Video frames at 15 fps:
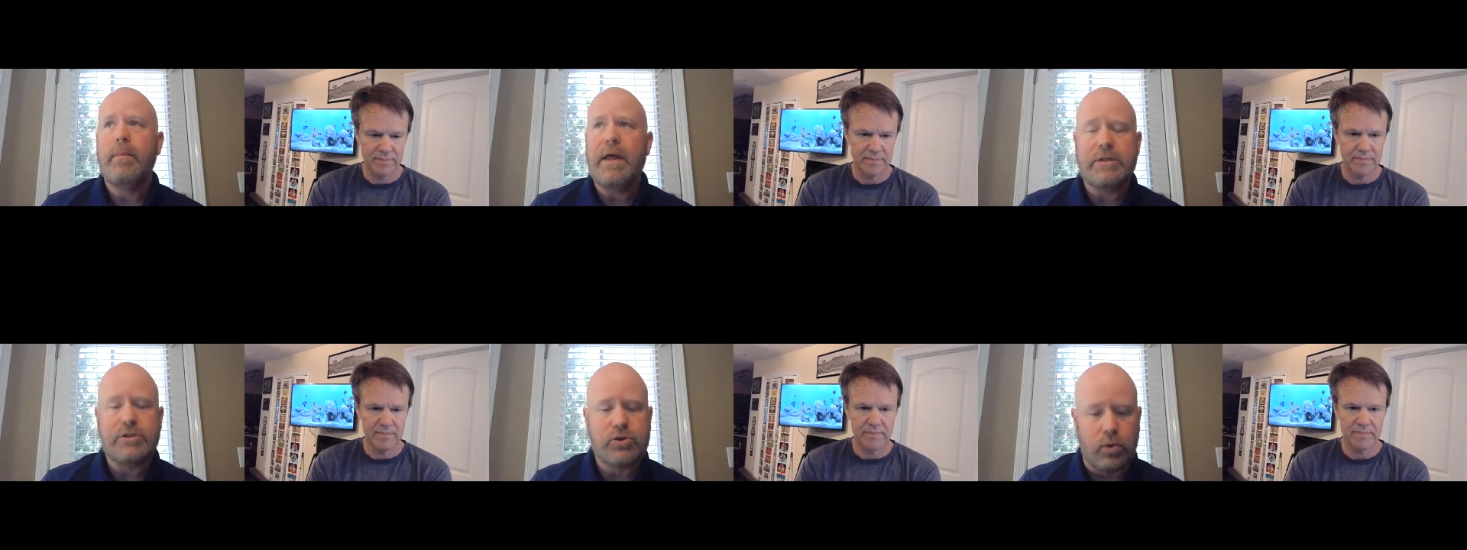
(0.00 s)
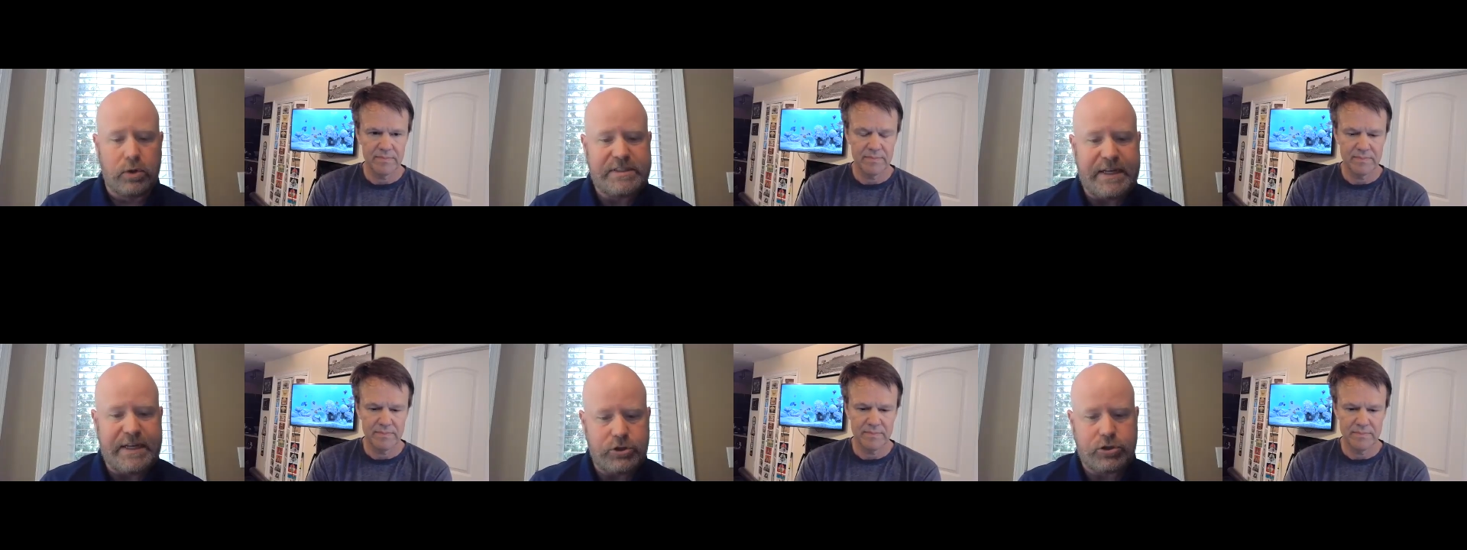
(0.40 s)
Speaker 1: they had
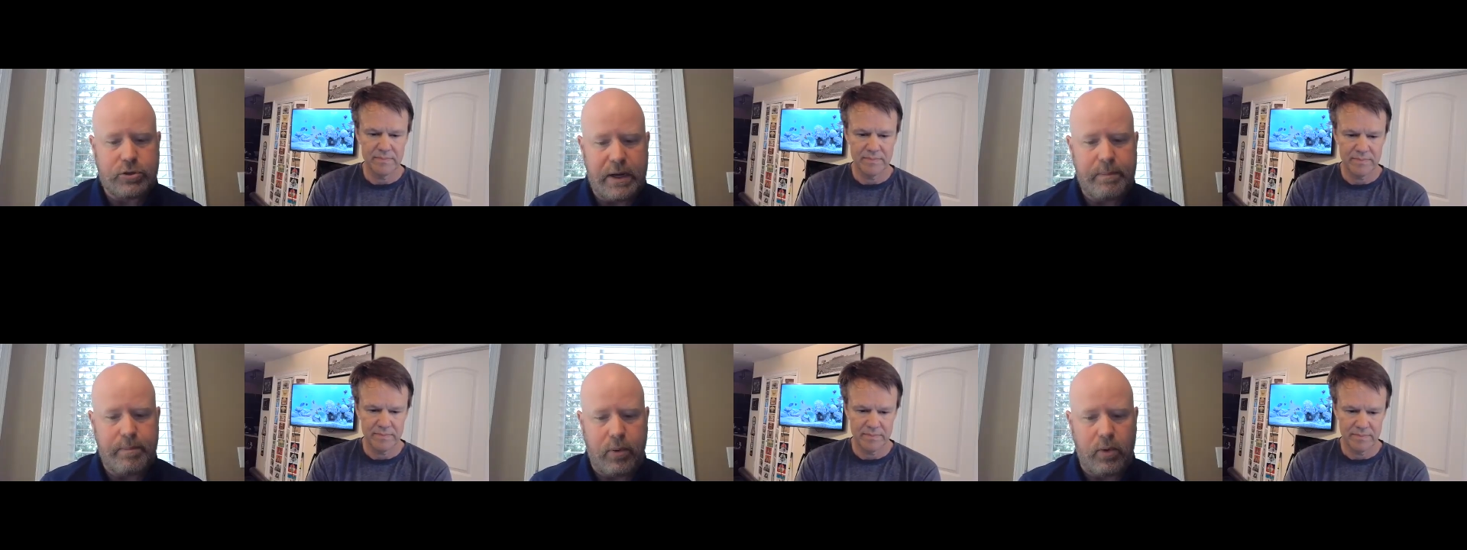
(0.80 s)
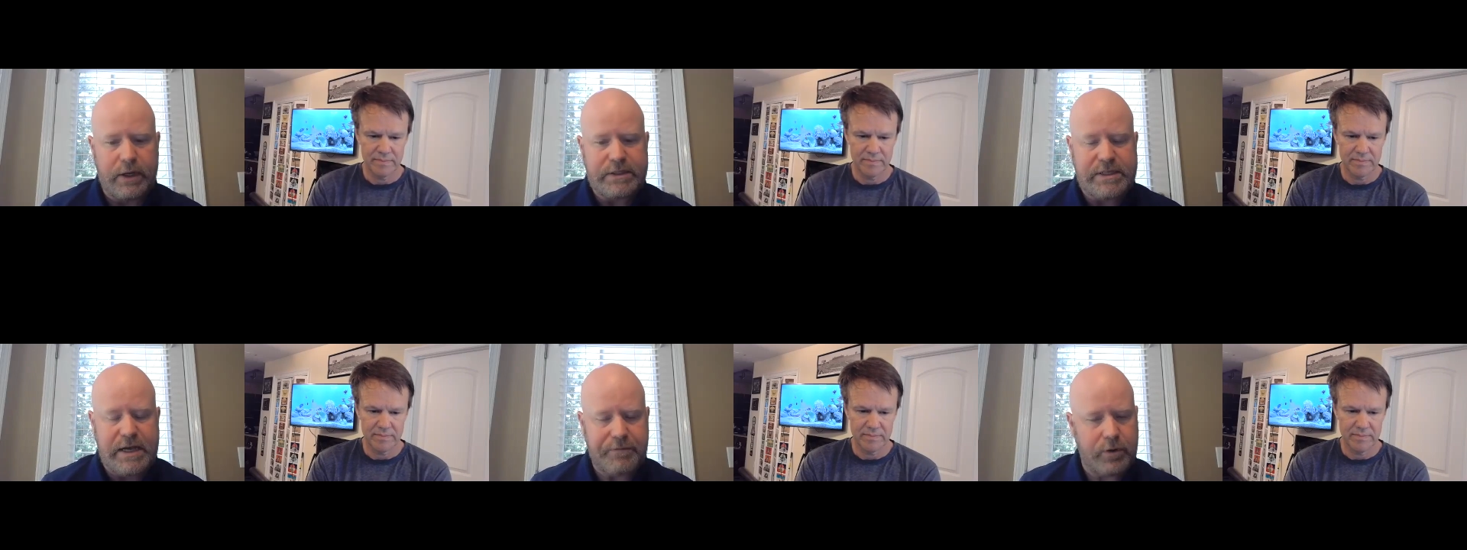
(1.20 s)
scored 10 straight
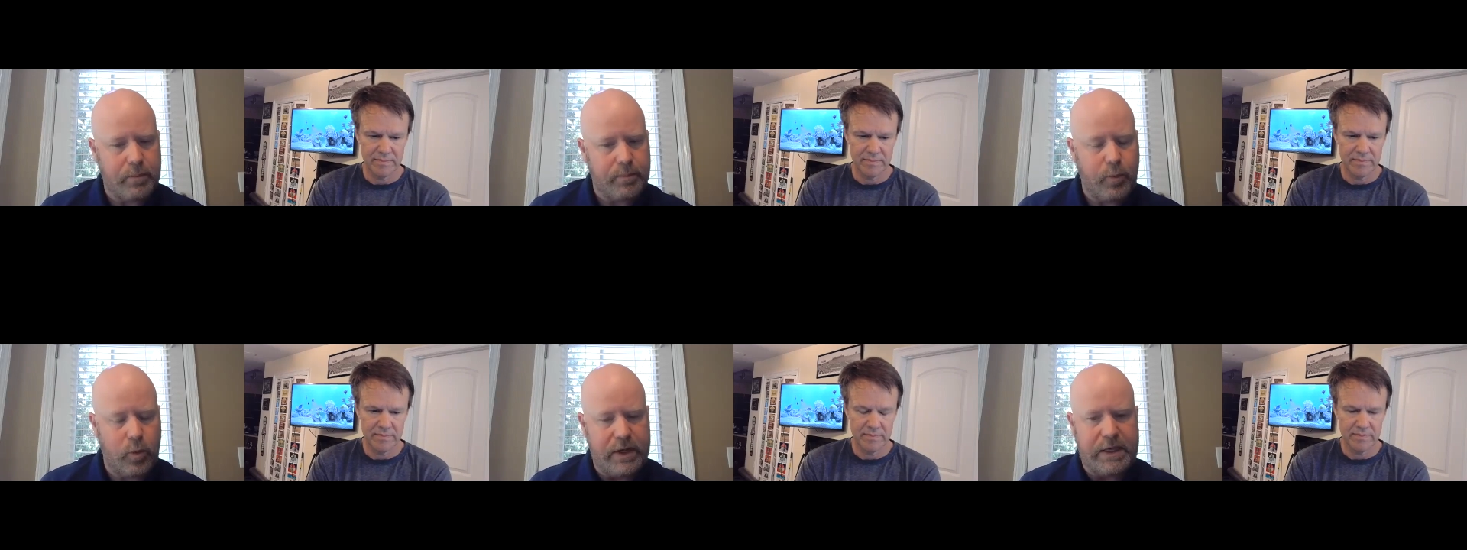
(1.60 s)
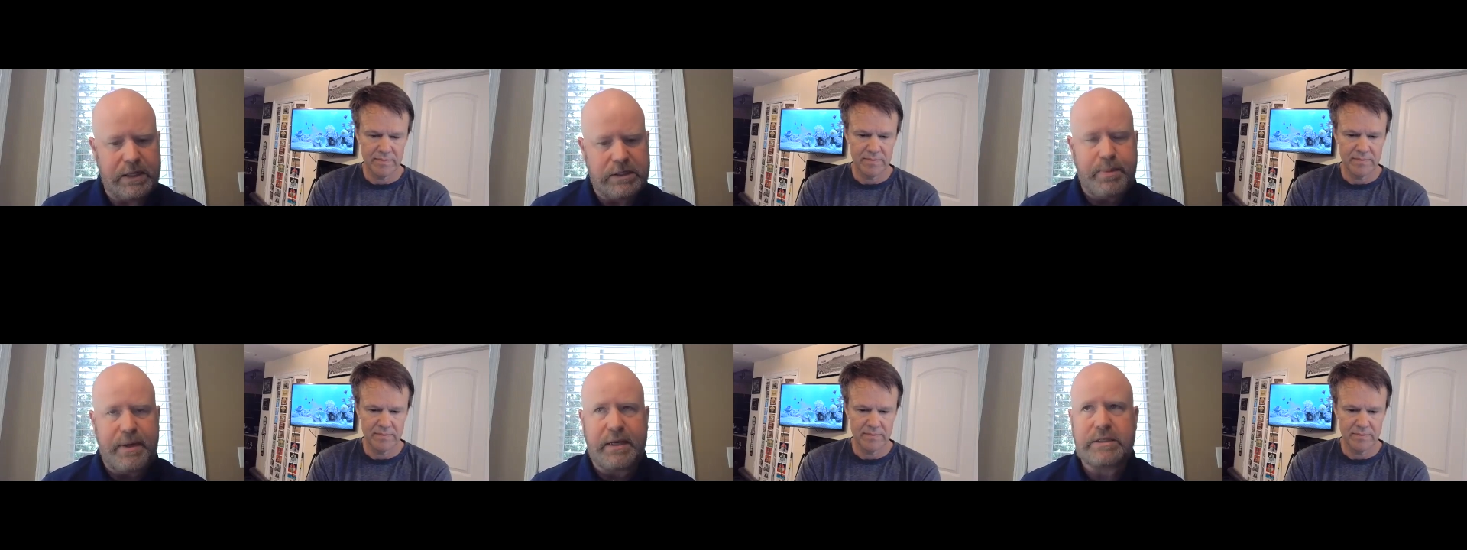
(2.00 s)
points after
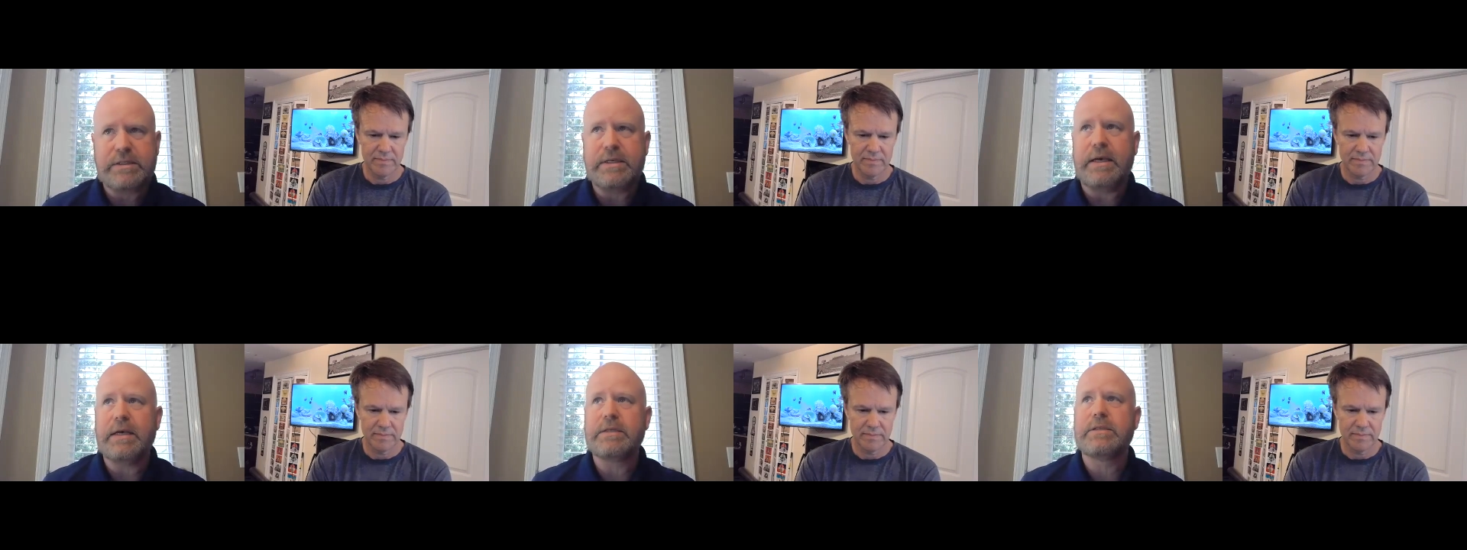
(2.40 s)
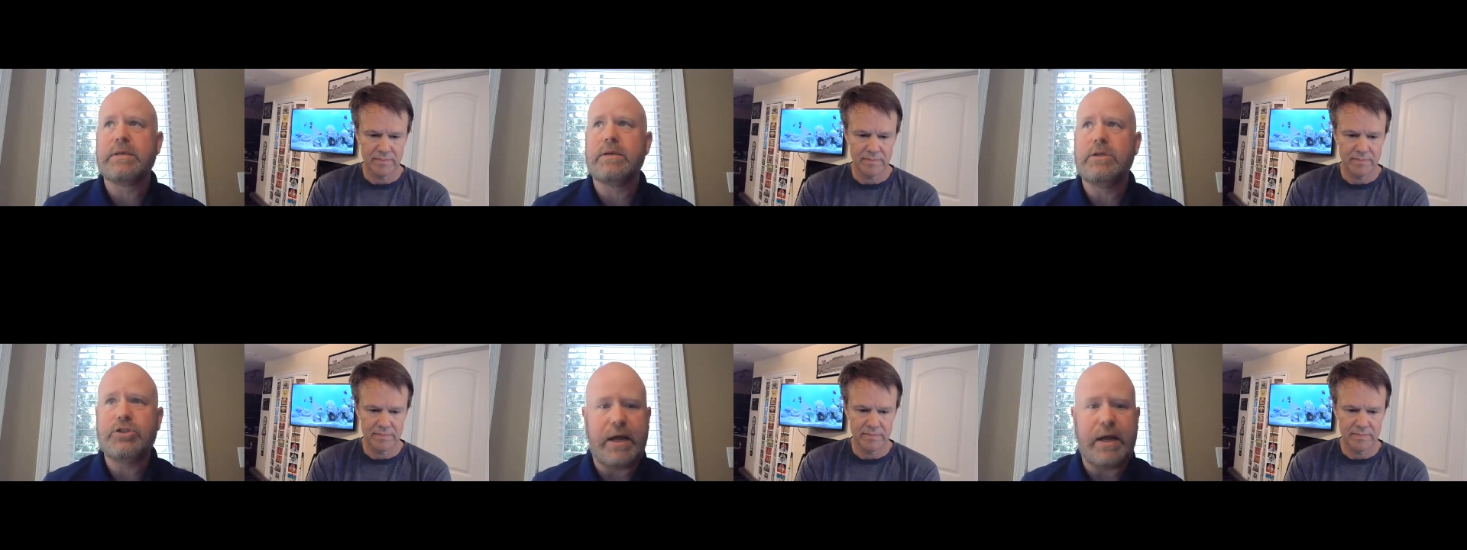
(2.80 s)
Weinke's pick six.